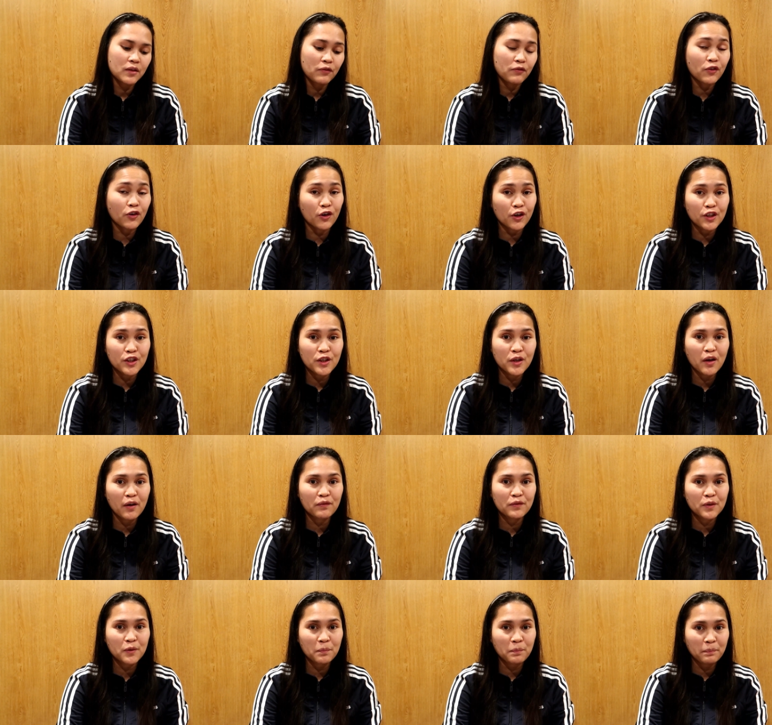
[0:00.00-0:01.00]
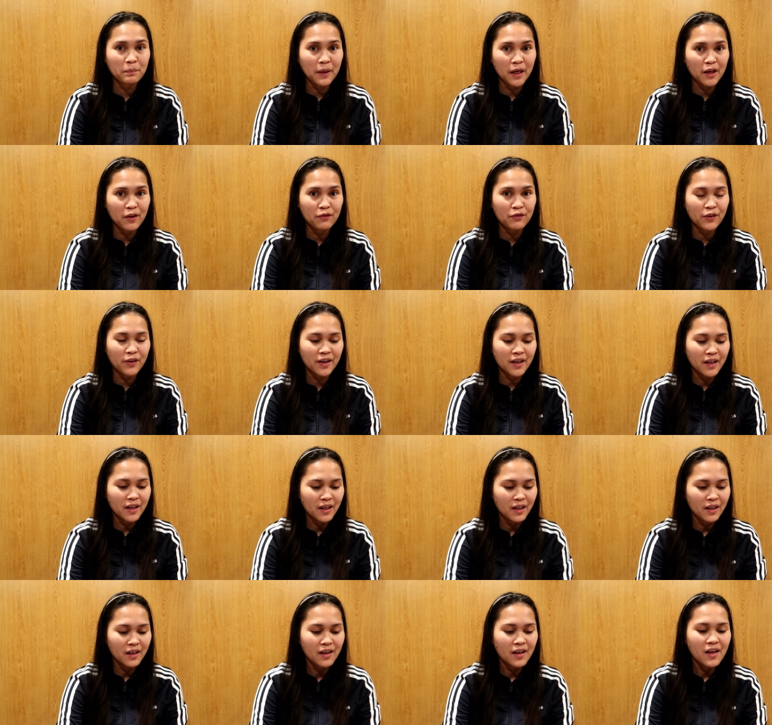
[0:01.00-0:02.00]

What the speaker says: of course you have to pay for it.